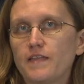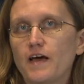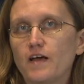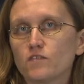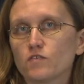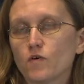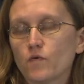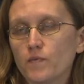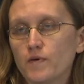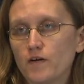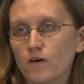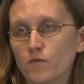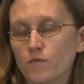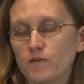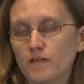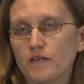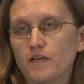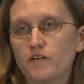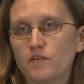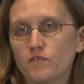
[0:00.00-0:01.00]
That's what we don't
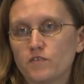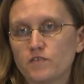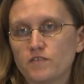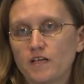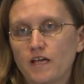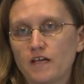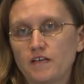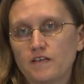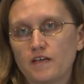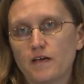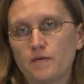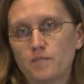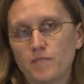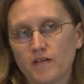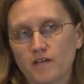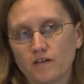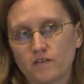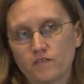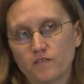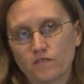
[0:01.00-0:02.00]
really understand yet
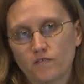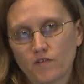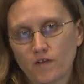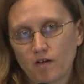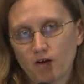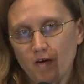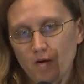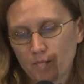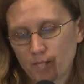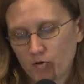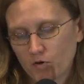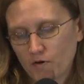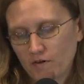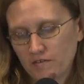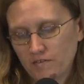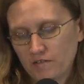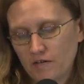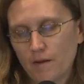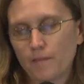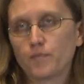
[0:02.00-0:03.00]
because of the um,
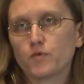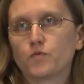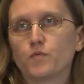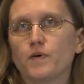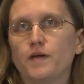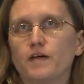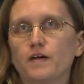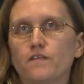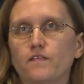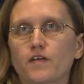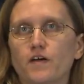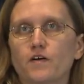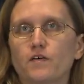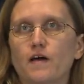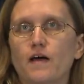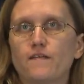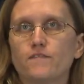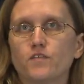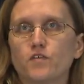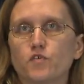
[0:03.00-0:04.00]
crazy upswing of that
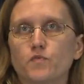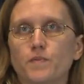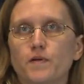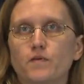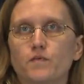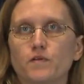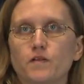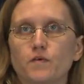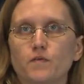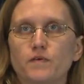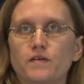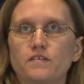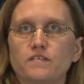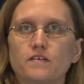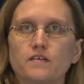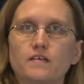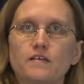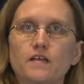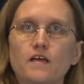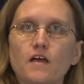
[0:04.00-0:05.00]
graph that's been really
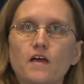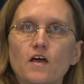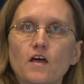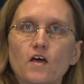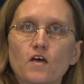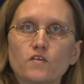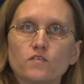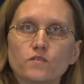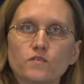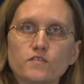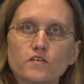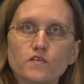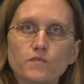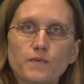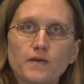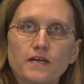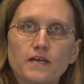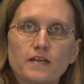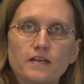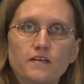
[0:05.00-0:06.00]
recent. So we're just
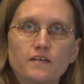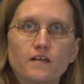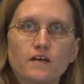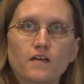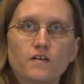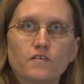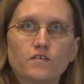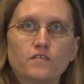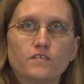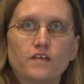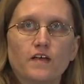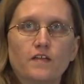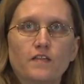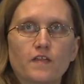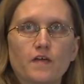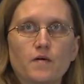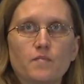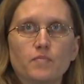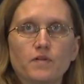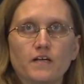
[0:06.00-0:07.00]
beginning to understand
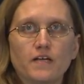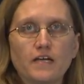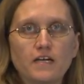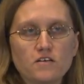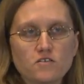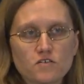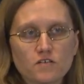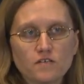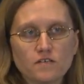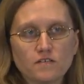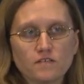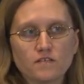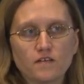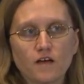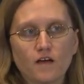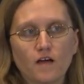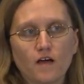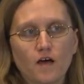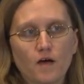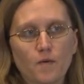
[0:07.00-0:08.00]
the implications,
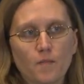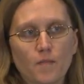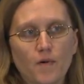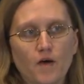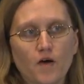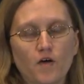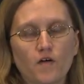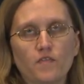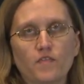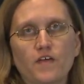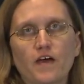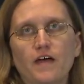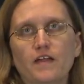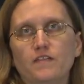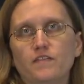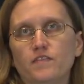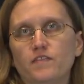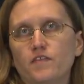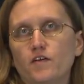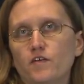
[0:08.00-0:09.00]
um, uh, that
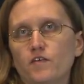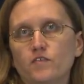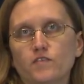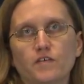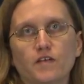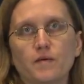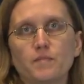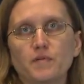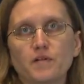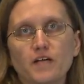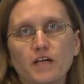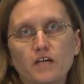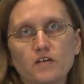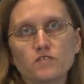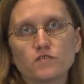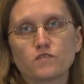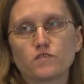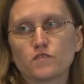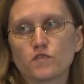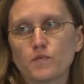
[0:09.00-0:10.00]
there's
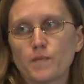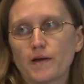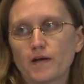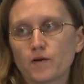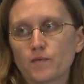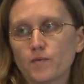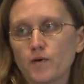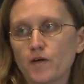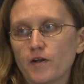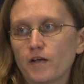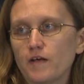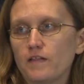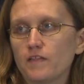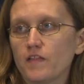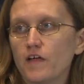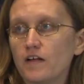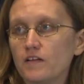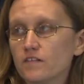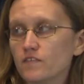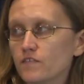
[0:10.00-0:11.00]
implications for the microbiota in
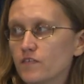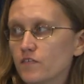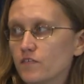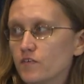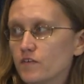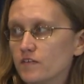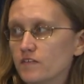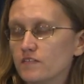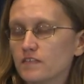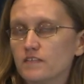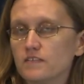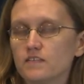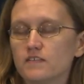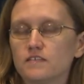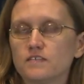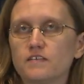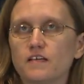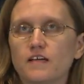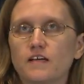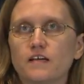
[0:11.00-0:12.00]
lots of different
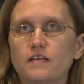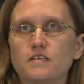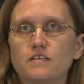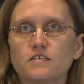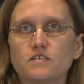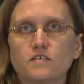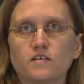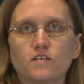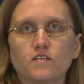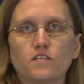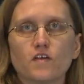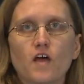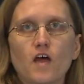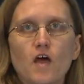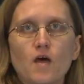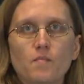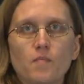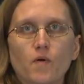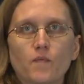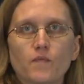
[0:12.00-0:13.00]
diseases and conditions,
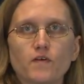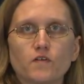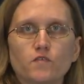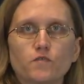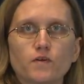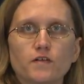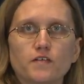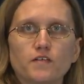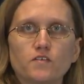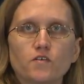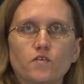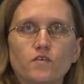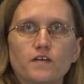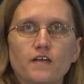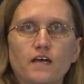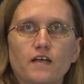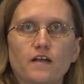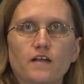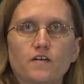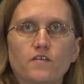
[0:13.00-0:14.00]
but we really don't
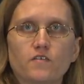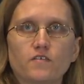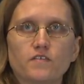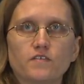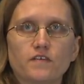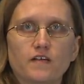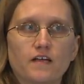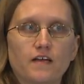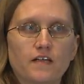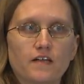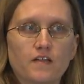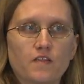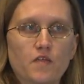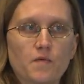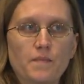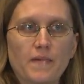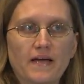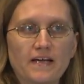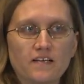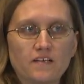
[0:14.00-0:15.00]
yet understand the
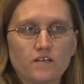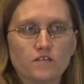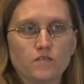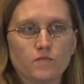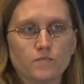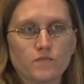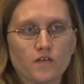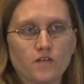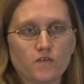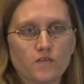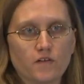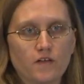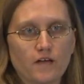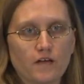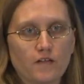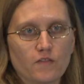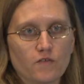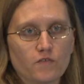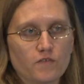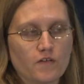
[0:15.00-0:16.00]
mechanisms
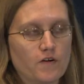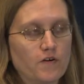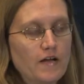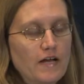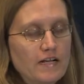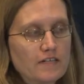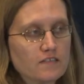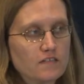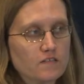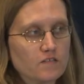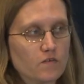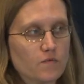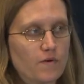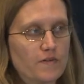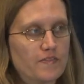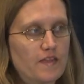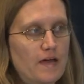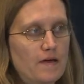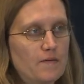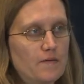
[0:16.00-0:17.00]
underlying those interactions or
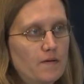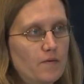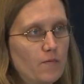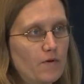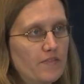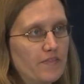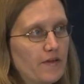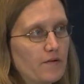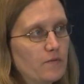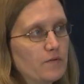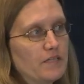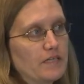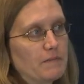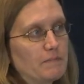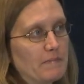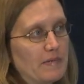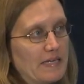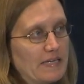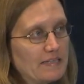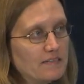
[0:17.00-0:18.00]
what that, what that really
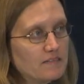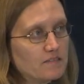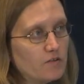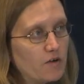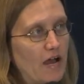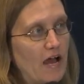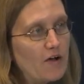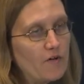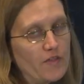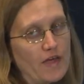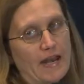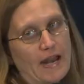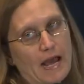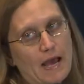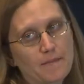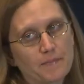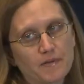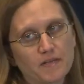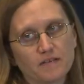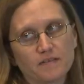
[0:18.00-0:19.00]
means or how that
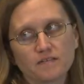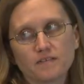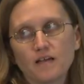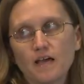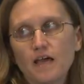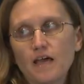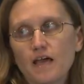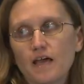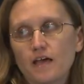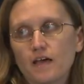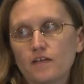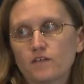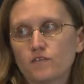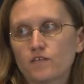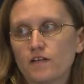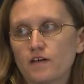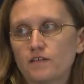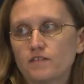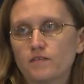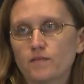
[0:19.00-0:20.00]
happens. And so
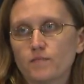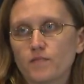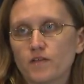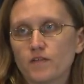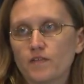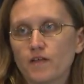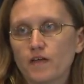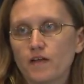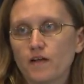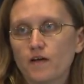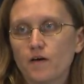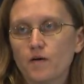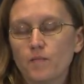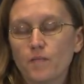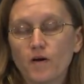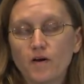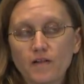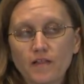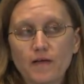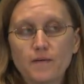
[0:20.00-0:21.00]
that's something that um,
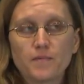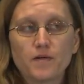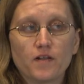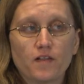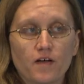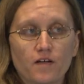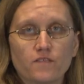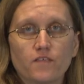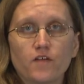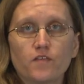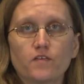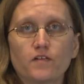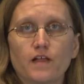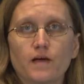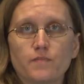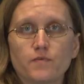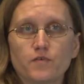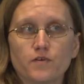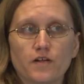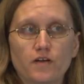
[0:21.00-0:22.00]
our lab and a lot of other
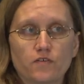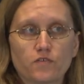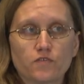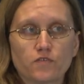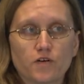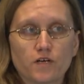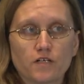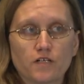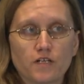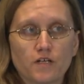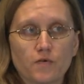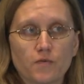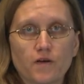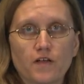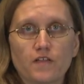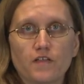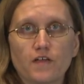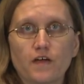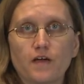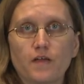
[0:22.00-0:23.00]
labs are now struggling
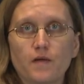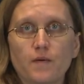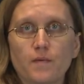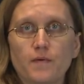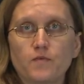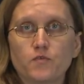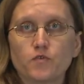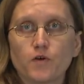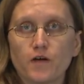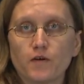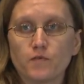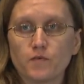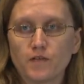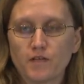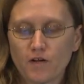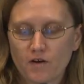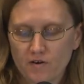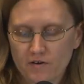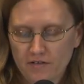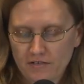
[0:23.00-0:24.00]
with and, and trying really
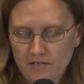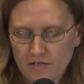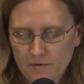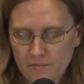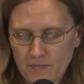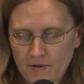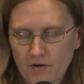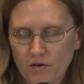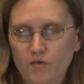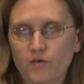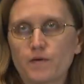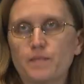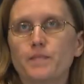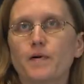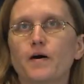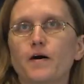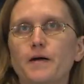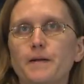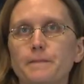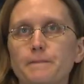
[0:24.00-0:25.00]
hard to get a better grip
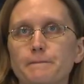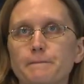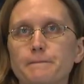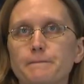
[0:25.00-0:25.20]
on.